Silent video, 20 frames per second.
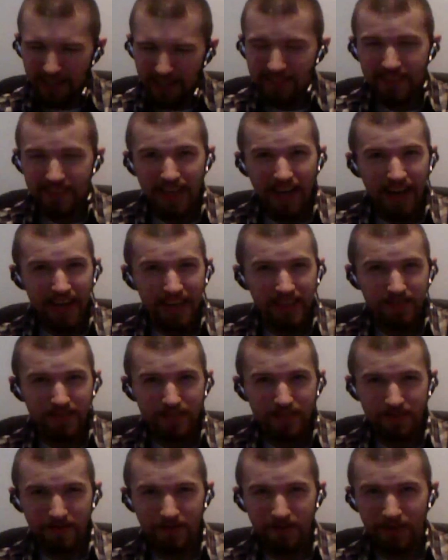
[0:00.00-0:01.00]

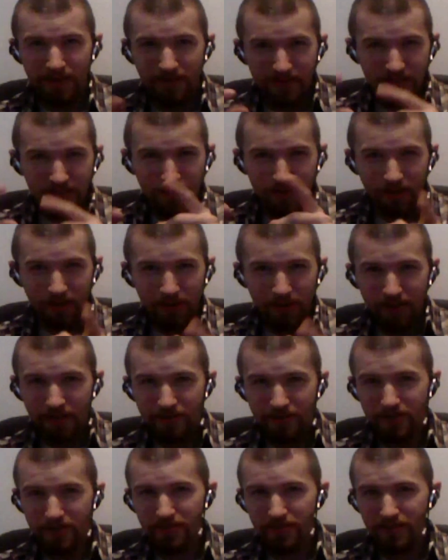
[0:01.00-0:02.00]
signs, one of those little
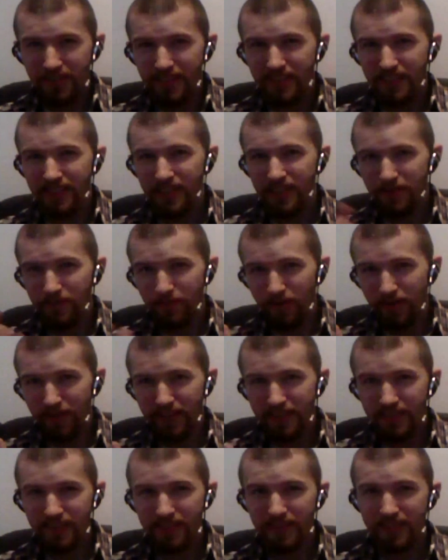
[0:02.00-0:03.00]
logos you usually see, where
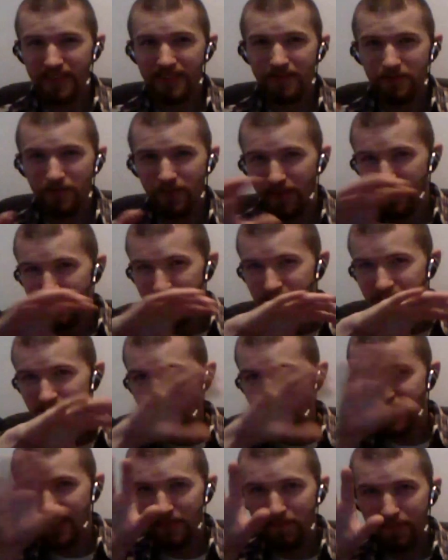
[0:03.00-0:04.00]
he's one of those
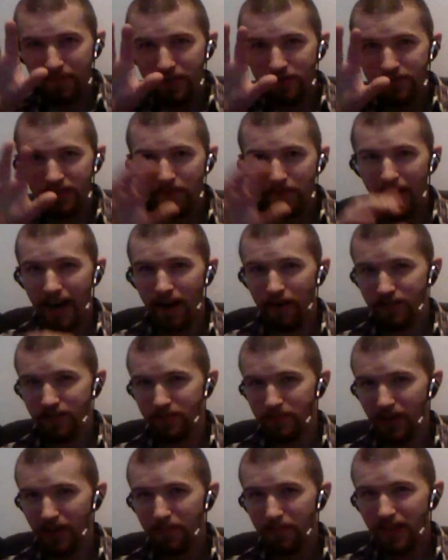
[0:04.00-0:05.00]
signs that usually powers
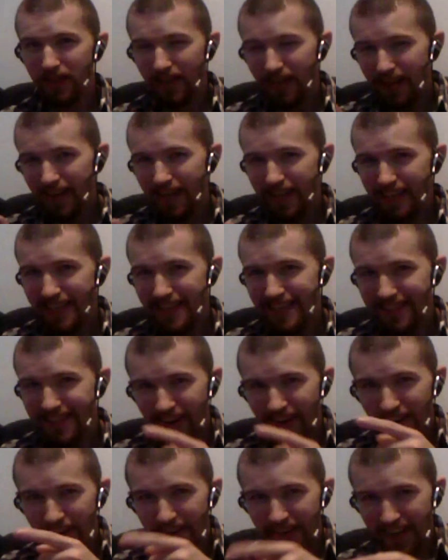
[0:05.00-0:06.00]
him up. He's
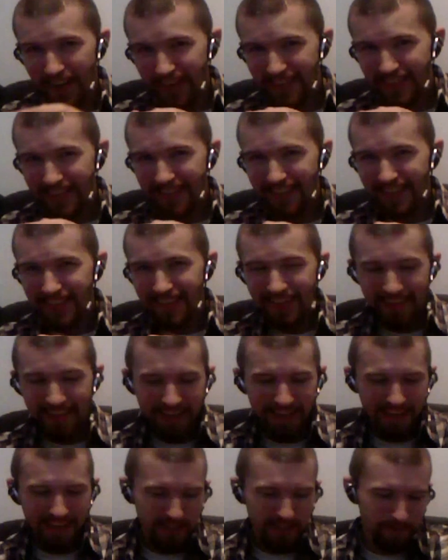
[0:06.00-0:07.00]
on it,
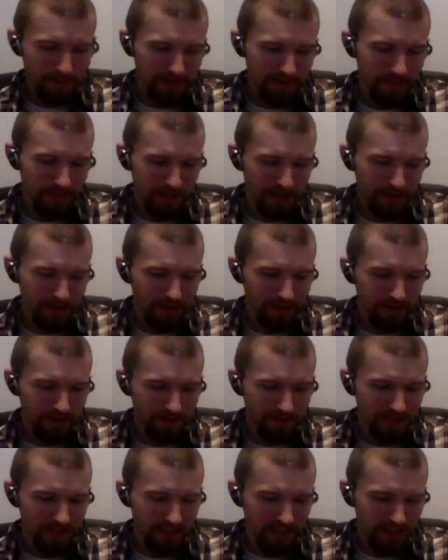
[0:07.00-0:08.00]
and it's pretty much
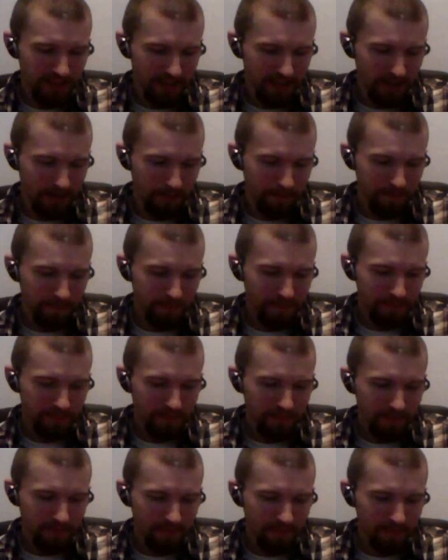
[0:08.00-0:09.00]
called the
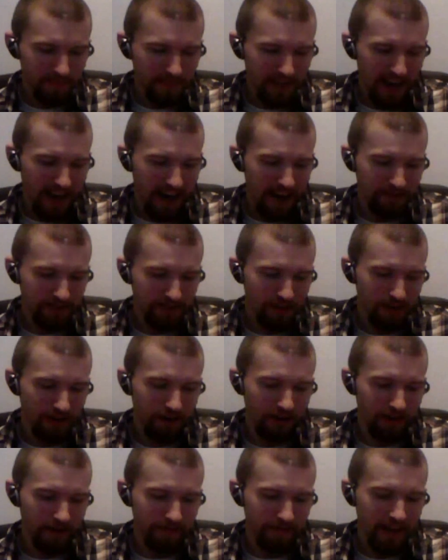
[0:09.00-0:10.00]

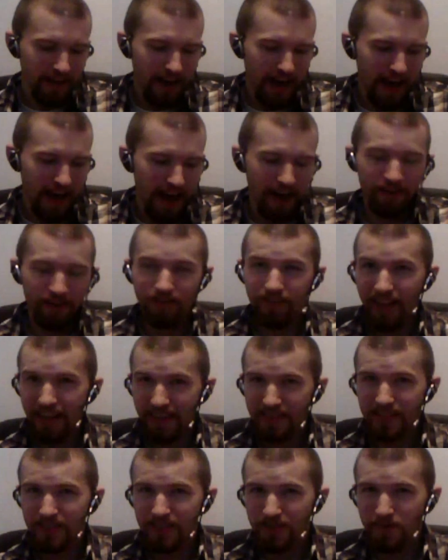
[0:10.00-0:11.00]
Avatar of
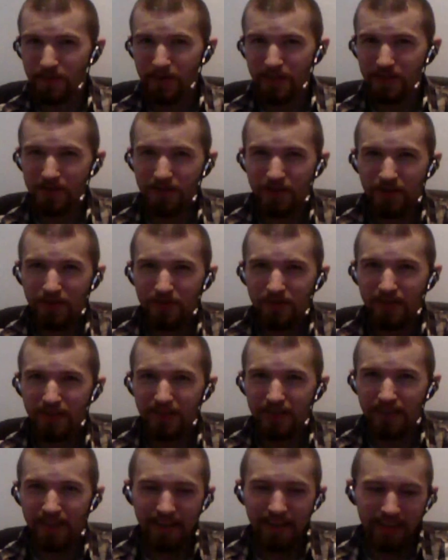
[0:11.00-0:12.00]
Adolescent is what it's called,
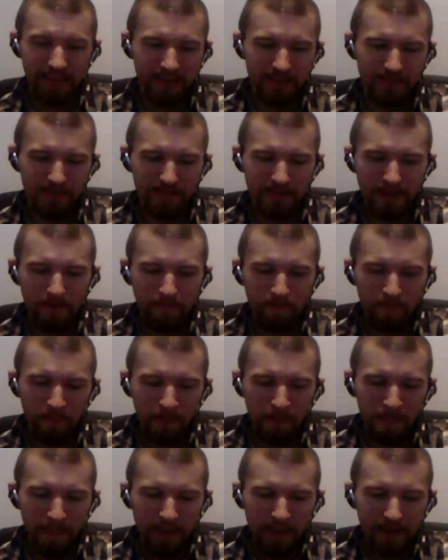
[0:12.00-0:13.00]
I guess.
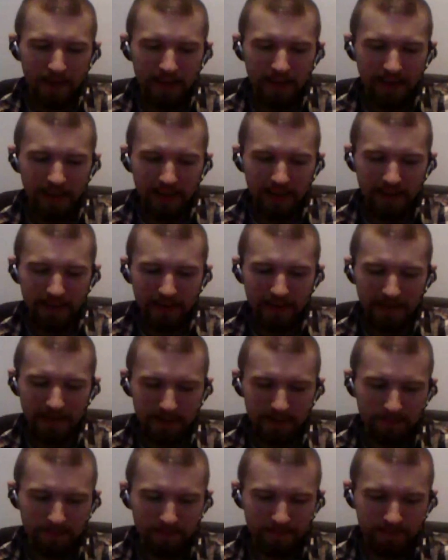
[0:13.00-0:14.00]
And
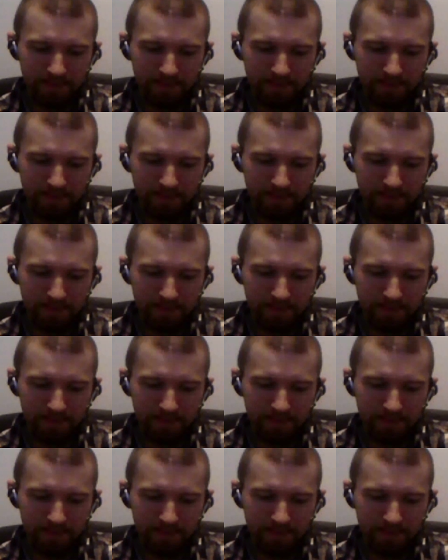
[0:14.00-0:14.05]
I